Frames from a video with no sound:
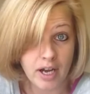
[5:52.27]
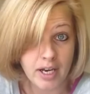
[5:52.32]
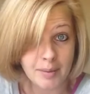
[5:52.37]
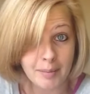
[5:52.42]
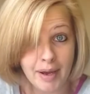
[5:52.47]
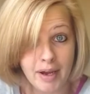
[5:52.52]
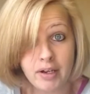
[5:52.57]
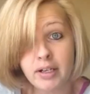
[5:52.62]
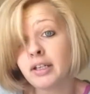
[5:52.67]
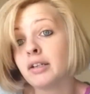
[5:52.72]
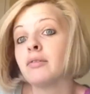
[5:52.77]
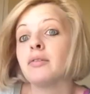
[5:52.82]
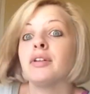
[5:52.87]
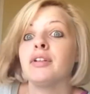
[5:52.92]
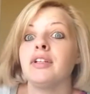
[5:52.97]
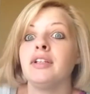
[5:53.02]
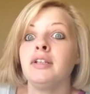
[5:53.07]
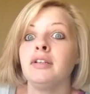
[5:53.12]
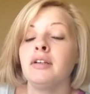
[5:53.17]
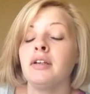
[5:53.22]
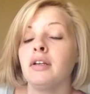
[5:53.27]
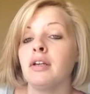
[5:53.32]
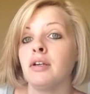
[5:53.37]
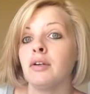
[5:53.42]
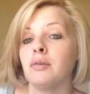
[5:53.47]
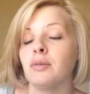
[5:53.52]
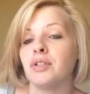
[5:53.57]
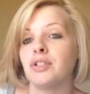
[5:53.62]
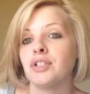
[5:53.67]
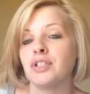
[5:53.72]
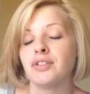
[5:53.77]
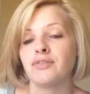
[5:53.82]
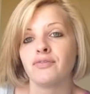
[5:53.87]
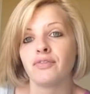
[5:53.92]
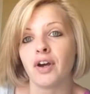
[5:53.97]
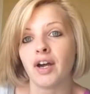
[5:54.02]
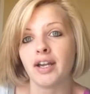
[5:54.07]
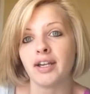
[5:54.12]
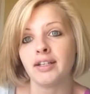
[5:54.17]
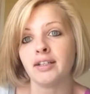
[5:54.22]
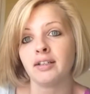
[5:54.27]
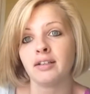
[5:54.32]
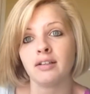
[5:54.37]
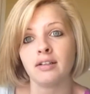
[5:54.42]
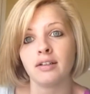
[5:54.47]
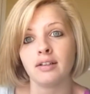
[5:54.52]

about it, really, which is fine.